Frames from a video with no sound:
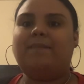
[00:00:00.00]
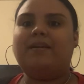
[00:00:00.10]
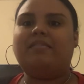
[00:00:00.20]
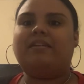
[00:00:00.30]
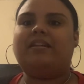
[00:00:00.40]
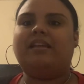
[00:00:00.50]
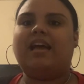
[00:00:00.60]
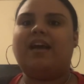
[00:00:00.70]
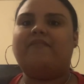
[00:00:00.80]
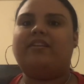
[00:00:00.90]
basically
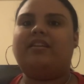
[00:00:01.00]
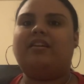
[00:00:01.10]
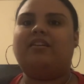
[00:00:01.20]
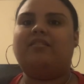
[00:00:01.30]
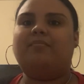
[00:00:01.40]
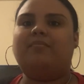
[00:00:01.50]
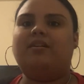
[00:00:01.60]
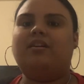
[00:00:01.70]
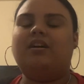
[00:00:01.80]
haven't um